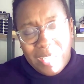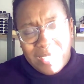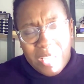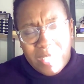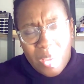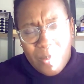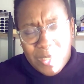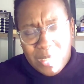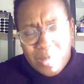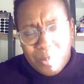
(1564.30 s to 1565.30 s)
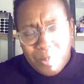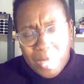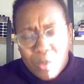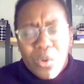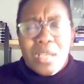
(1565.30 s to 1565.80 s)
it's almost
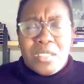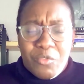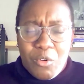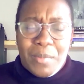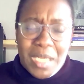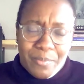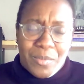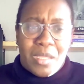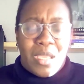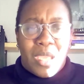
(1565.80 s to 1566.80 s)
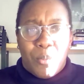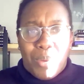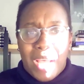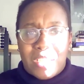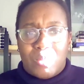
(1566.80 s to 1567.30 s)
it was for me
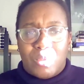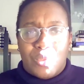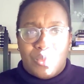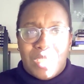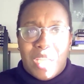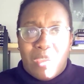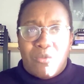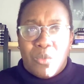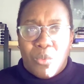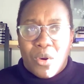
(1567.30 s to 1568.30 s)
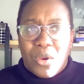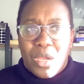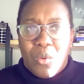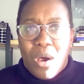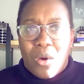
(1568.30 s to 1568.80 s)
impossible to read every word
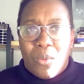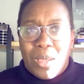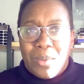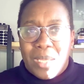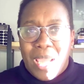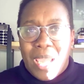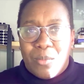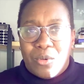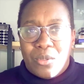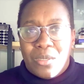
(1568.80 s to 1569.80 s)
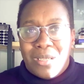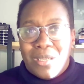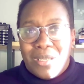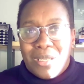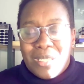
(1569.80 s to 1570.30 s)
and walk away being able
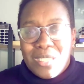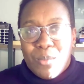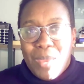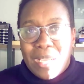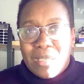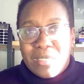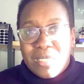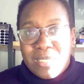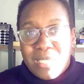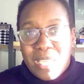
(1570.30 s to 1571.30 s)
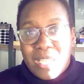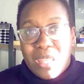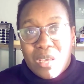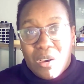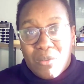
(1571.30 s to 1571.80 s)
to make a succinct,
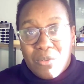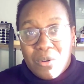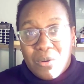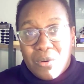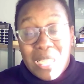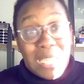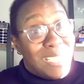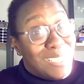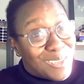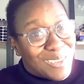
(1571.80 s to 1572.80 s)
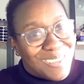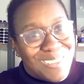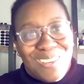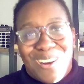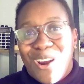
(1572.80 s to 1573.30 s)
thoughtful, clear
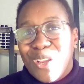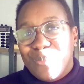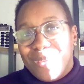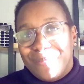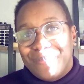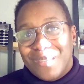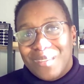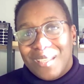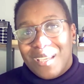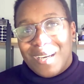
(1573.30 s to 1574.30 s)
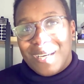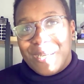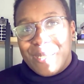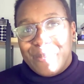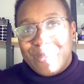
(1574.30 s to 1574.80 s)
argument.
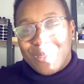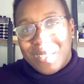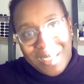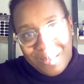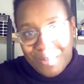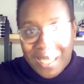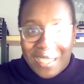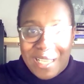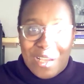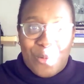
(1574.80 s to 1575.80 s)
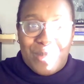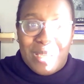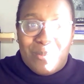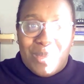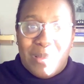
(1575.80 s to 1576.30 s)
So this method helped
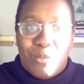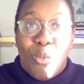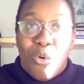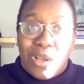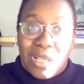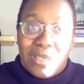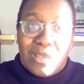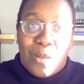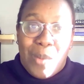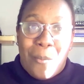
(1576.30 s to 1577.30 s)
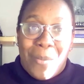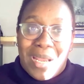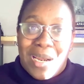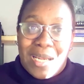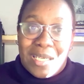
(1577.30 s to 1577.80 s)
me be more clear about
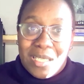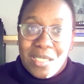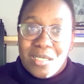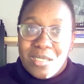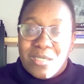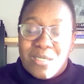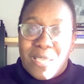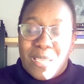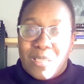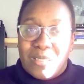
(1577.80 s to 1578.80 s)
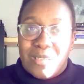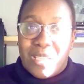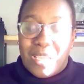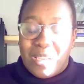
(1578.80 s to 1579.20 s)
main ideas and